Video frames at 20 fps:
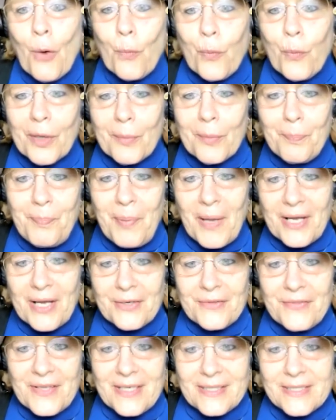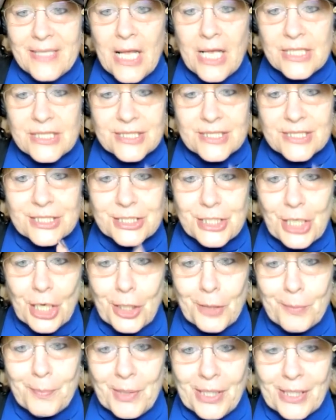we're better than
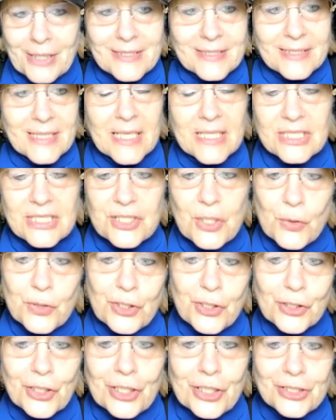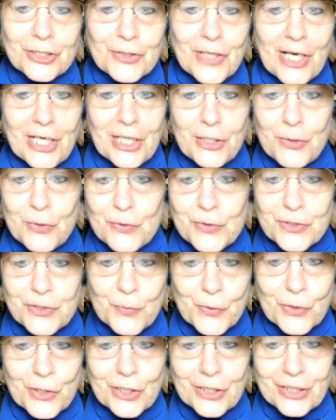Starbucks. So you're going to try to use the
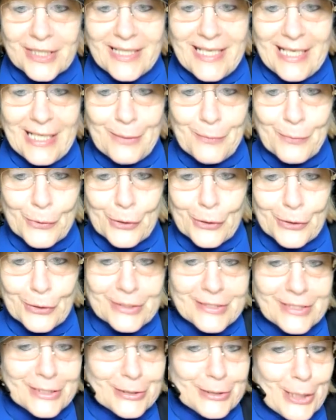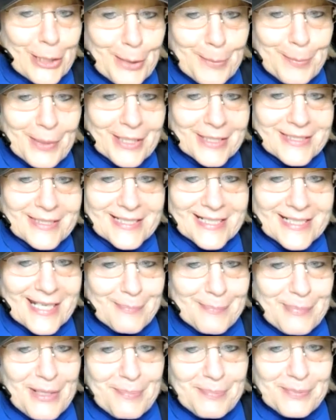word keyword Starbucks to
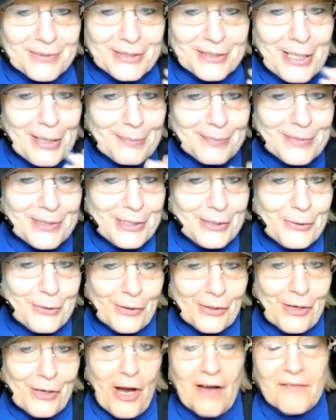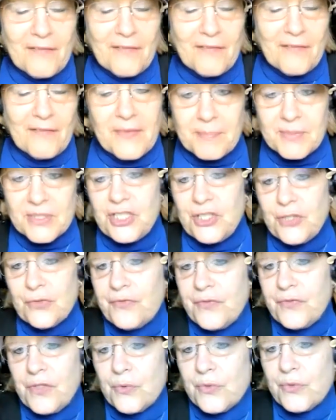get people to come to your coffee, but
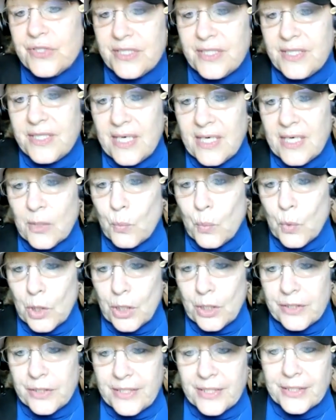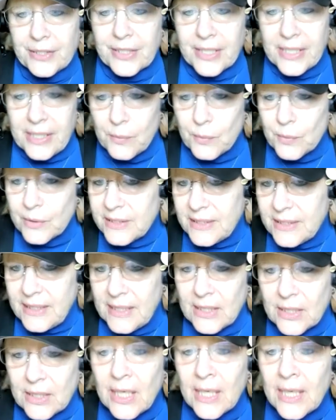you've used their word, their keyword,
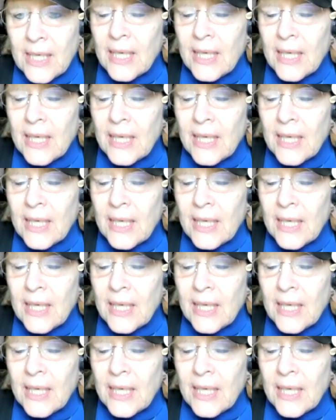their